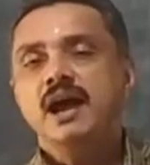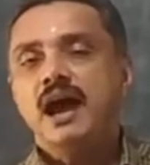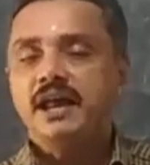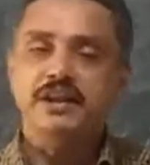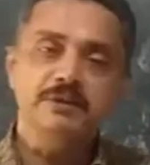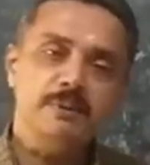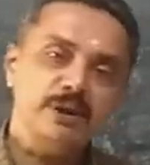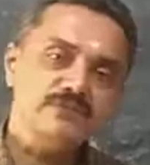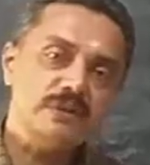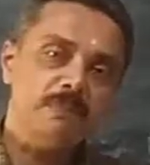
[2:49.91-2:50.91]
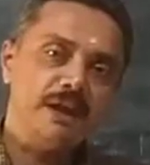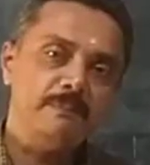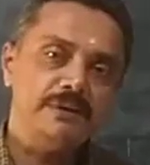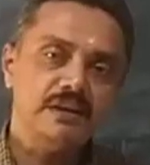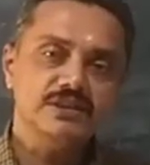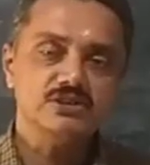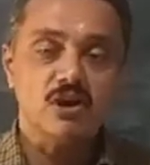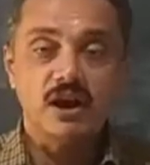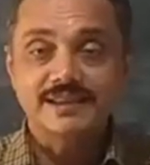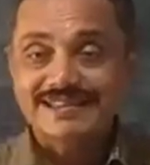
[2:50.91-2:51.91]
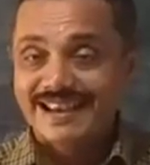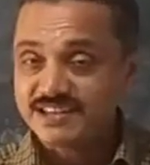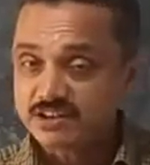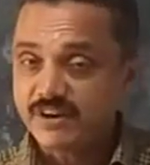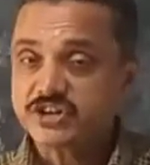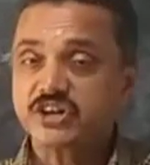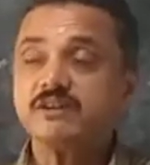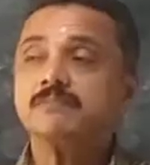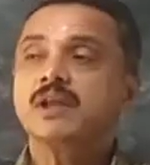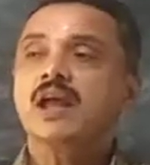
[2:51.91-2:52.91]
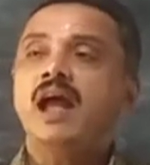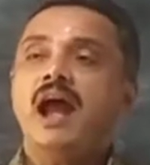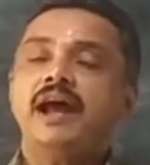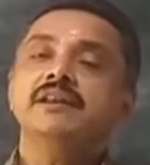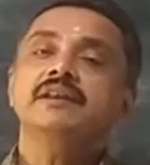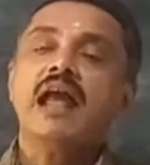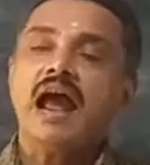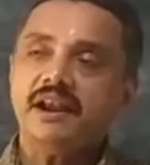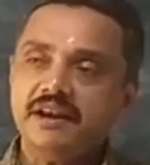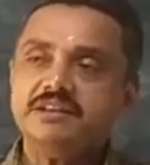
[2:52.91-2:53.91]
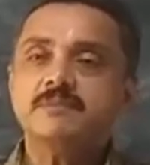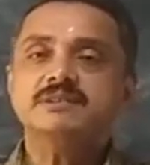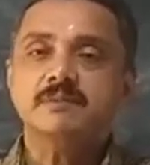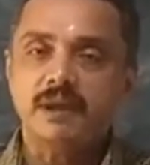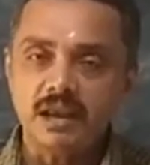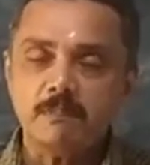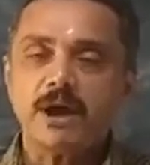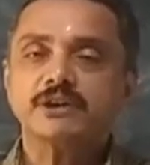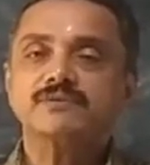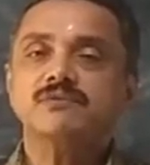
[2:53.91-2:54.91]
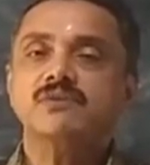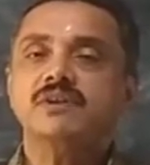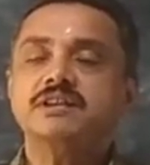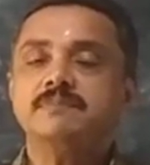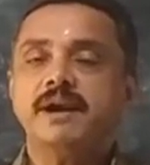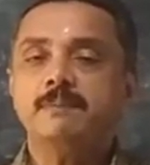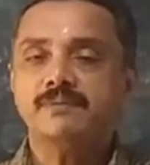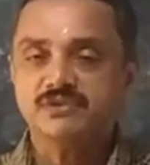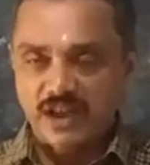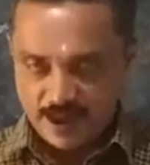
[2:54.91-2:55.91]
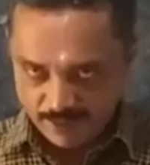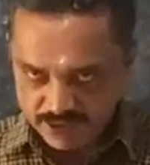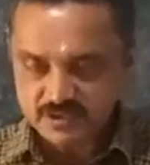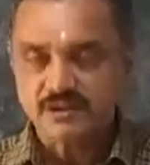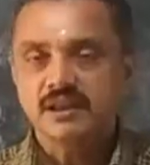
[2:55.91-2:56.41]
Arrangement of sepal and petal is called as aestivation. And androecium is the male part of the flower. It is made up of stamens.